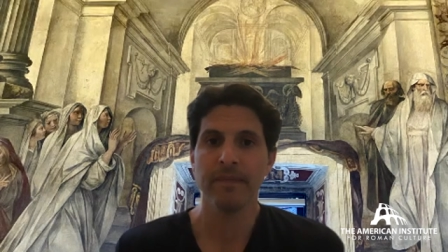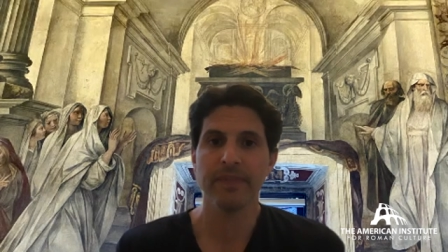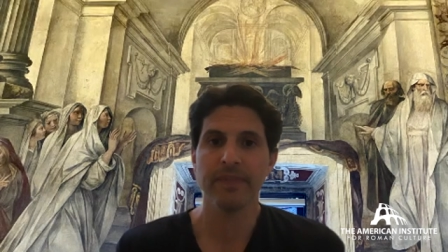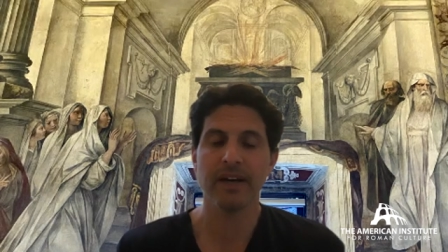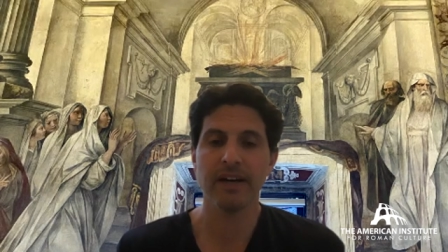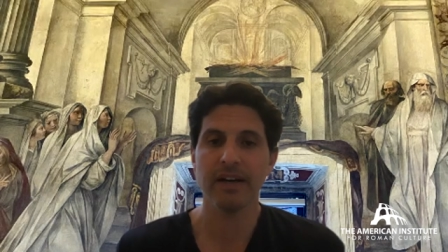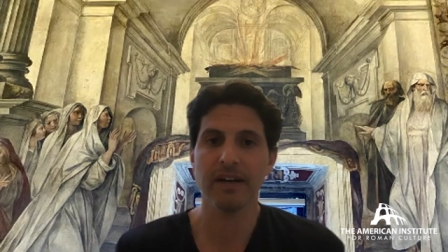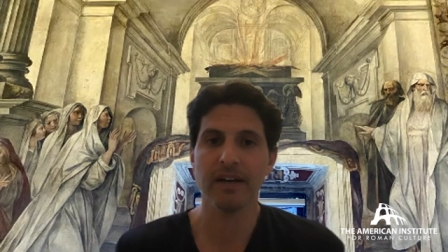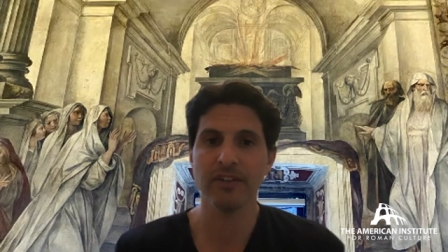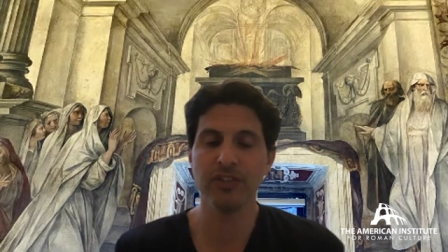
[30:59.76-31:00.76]

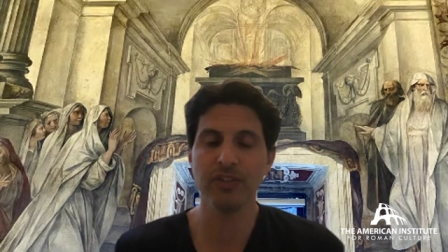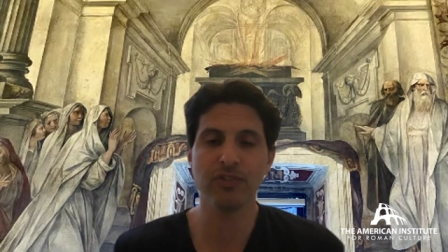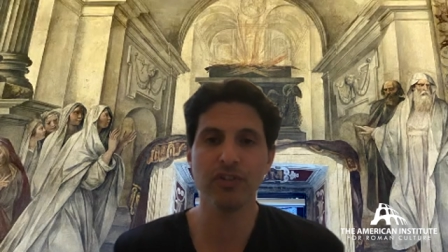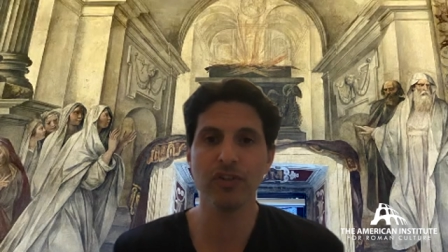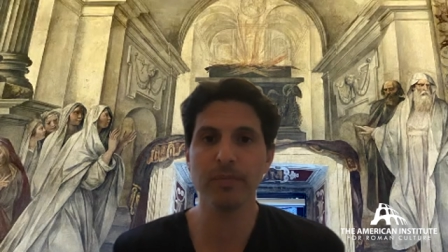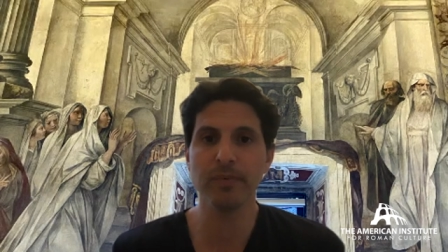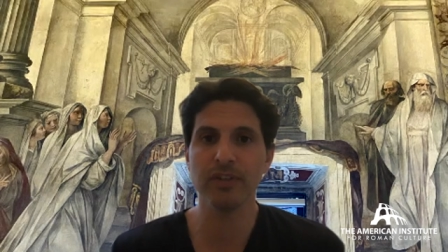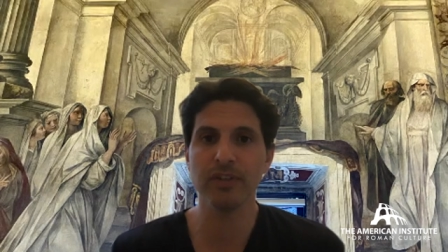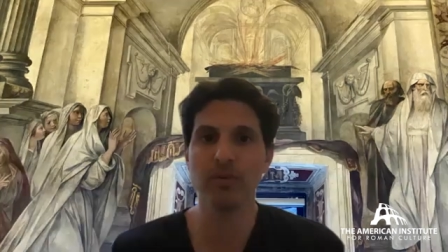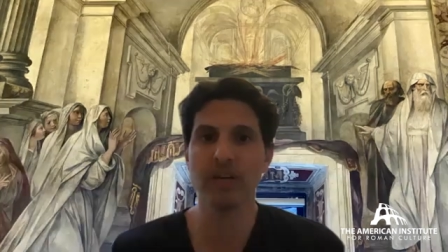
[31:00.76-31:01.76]
on YouTube.
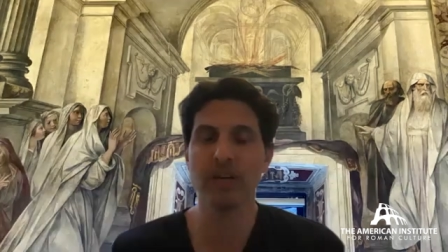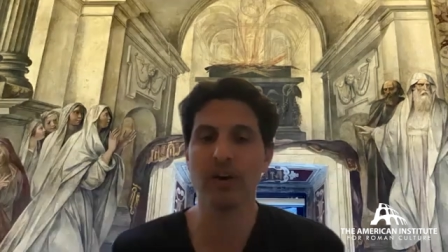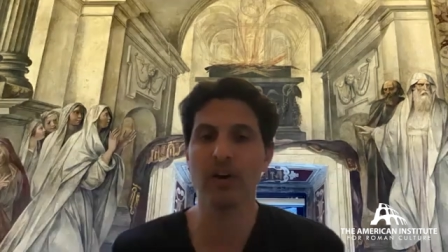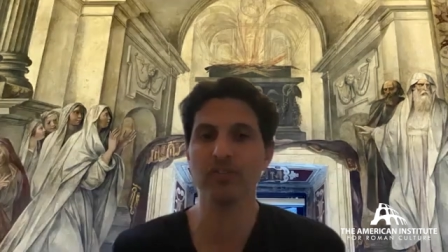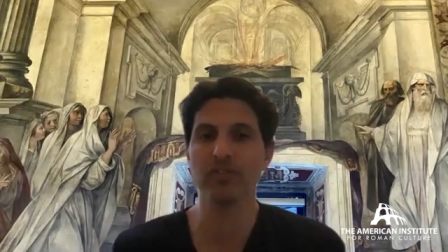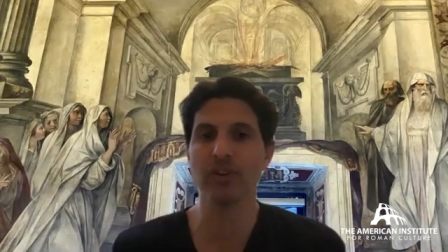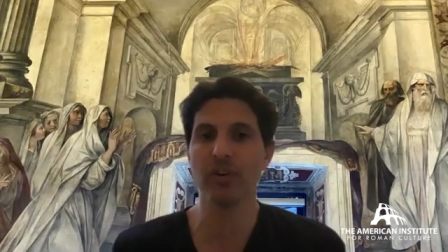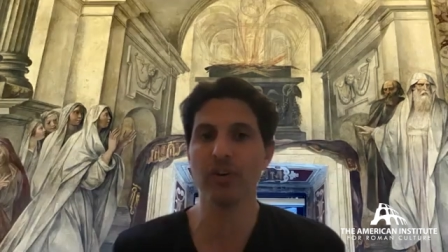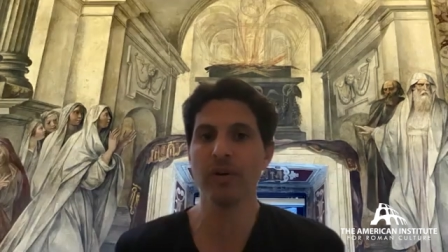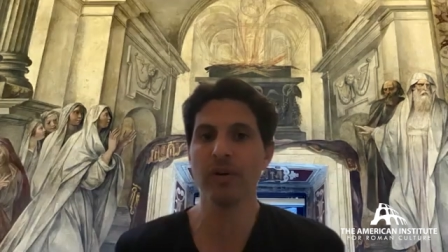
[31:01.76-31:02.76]
You can
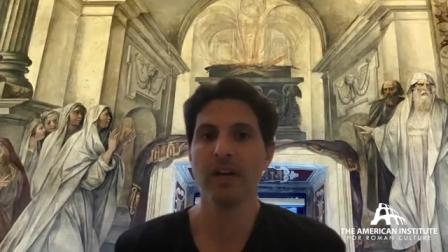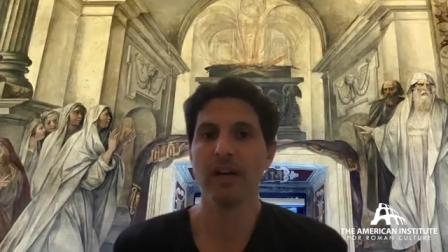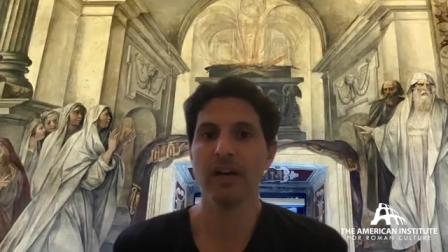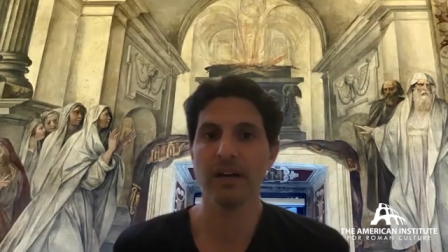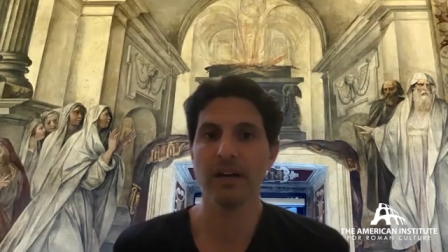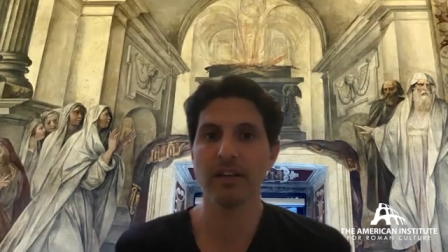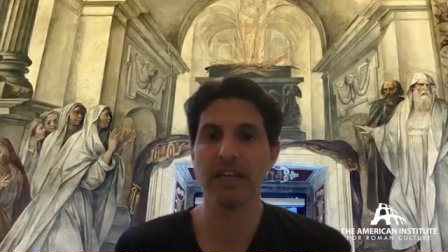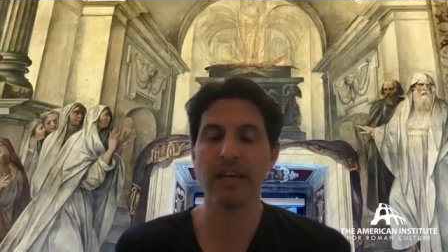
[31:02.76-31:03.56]
also get